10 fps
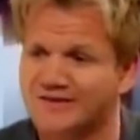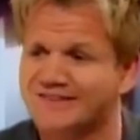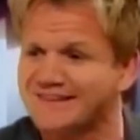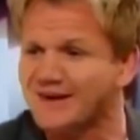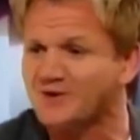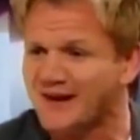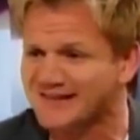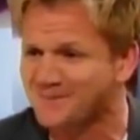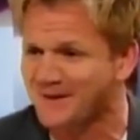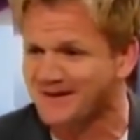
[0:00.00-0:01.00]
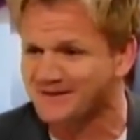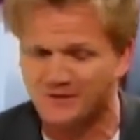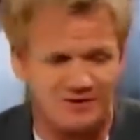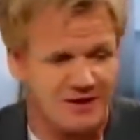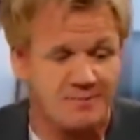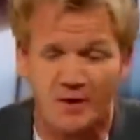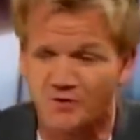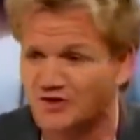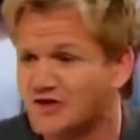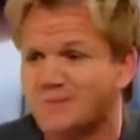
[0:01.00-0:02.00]
to steal recipes or
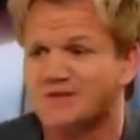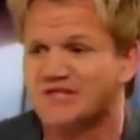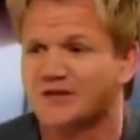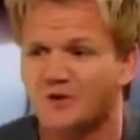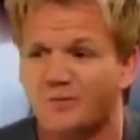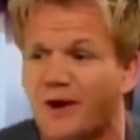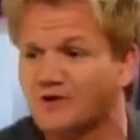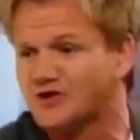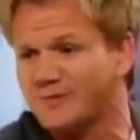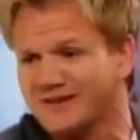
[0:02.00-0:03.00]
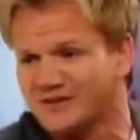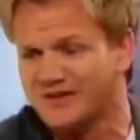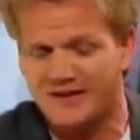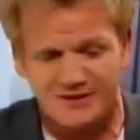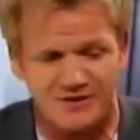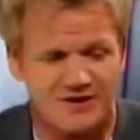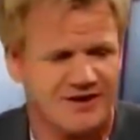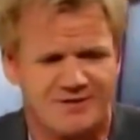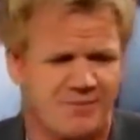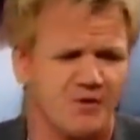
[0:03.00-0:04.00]
poach your number two or poach your maitre d' or
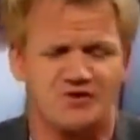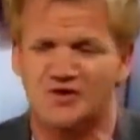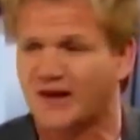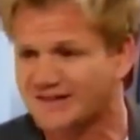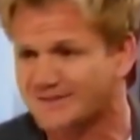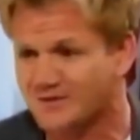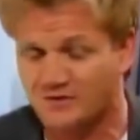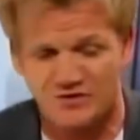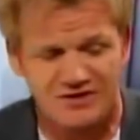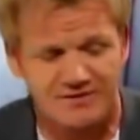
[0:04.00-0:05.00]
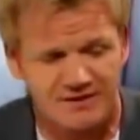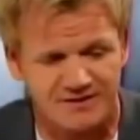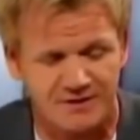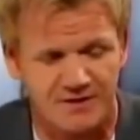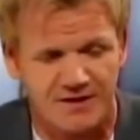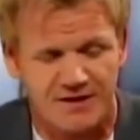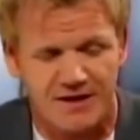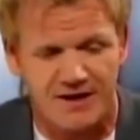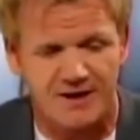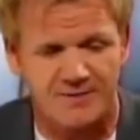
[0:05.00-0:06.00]
poach your customers or do something. So
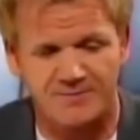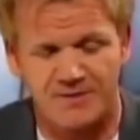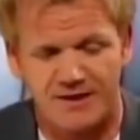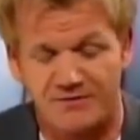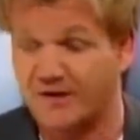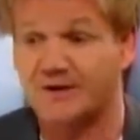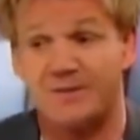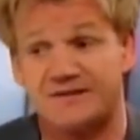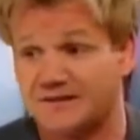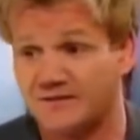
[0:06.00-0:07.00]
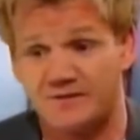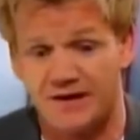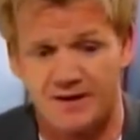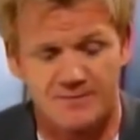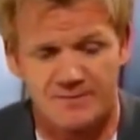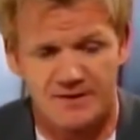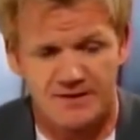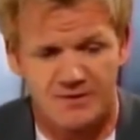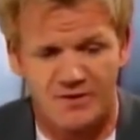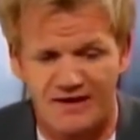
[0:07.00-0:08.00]
very competitive.
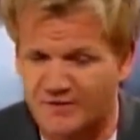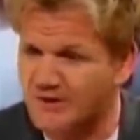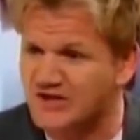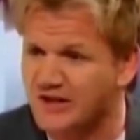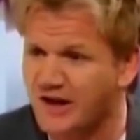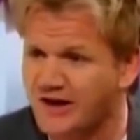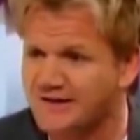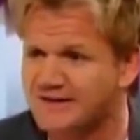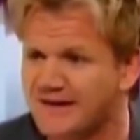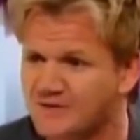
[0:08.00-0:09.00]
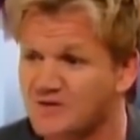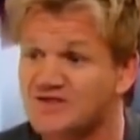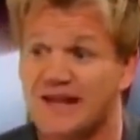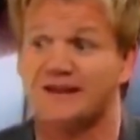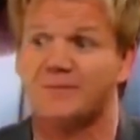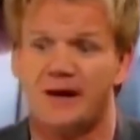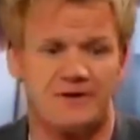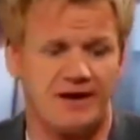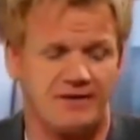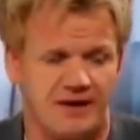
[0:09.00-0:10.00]
We have the Michelin Guide as our sort of standard
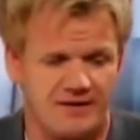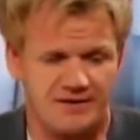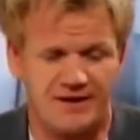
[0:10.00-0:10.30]
bearer out there that